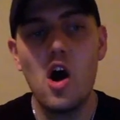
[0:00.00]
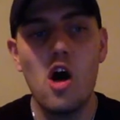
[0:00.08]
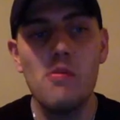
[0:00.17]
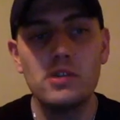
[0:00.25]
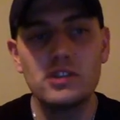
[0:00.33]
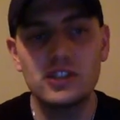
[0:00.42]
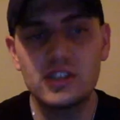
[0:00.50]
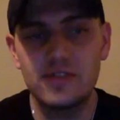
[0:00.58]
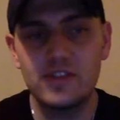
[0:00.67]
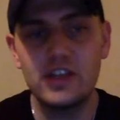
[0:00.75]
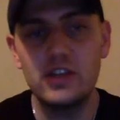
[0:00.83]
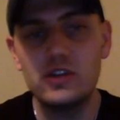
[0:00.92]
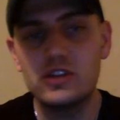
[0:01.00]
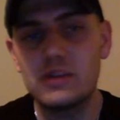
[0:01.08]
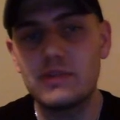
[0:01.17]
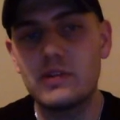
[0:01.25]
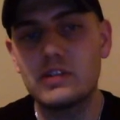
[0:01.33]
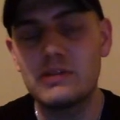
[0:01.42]
almost as if they knew
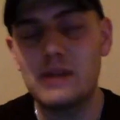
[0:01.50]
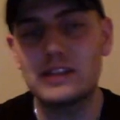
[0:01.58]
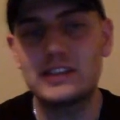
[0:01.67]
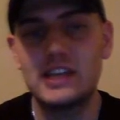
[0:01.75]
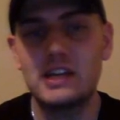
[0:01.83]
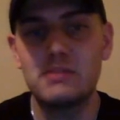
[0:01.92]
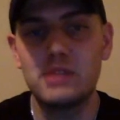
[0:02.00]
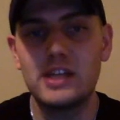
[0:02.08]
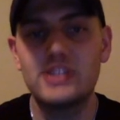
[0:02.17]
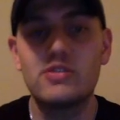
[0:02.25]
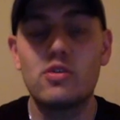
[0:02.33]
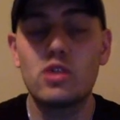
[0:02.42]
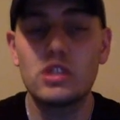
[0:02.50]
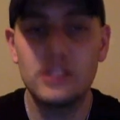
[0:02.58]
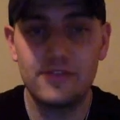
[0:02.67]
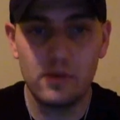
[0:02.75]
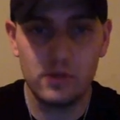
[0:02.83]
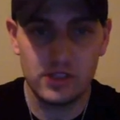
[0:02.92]
something was about to take place or as
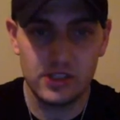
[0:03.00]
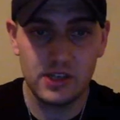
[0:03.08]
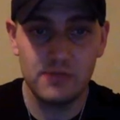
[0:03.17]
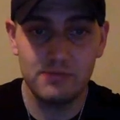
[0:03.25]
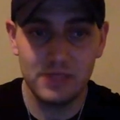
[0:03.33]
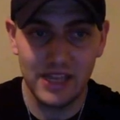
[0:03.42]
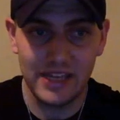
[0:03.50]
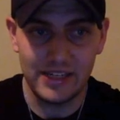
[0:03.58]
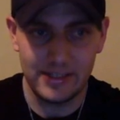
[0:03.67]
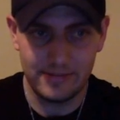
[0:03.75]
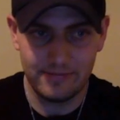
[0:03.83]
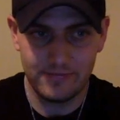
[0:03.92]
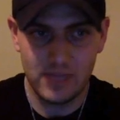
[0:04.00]
if it was planned